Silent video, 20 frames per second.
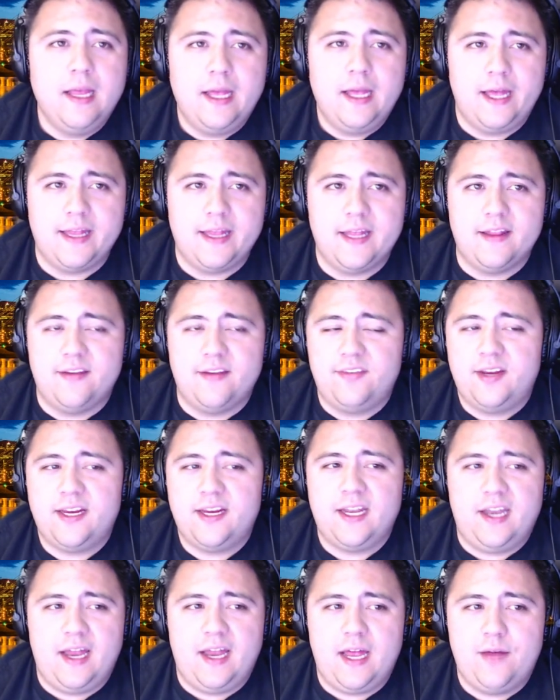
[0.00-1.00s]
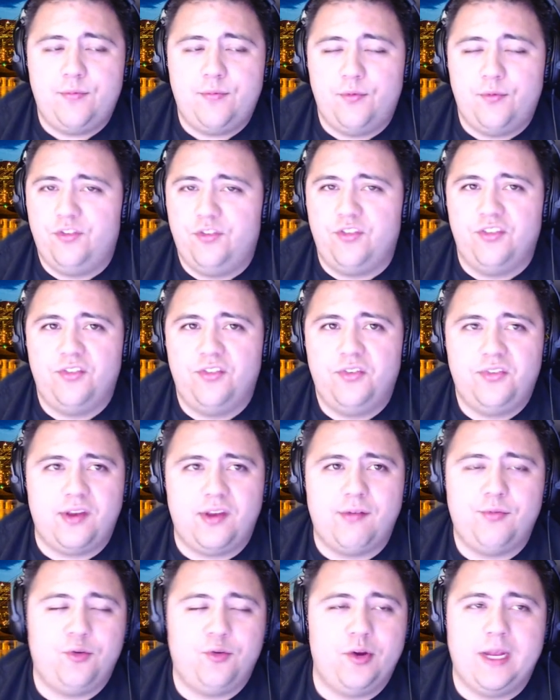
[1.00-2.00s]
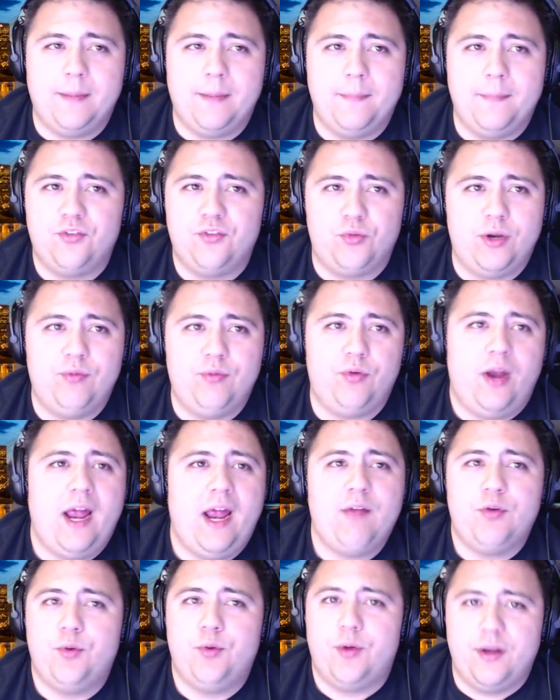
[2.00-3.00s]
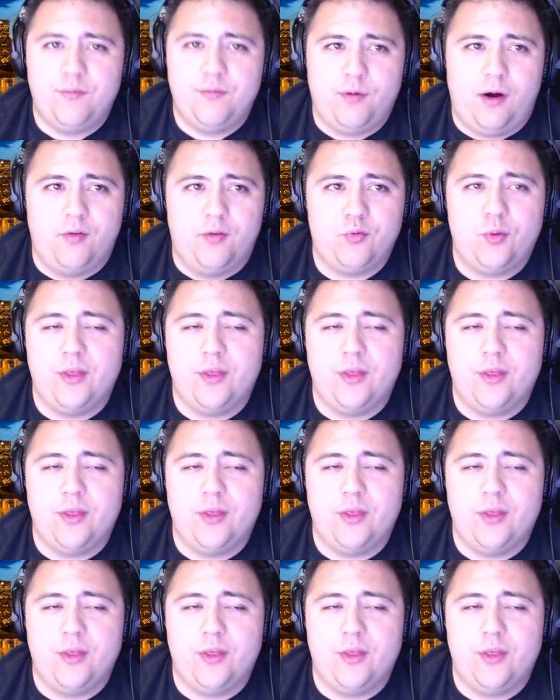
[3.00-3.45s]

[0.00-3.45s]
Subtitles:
and then the second half was just suffering and misery for everyone involved,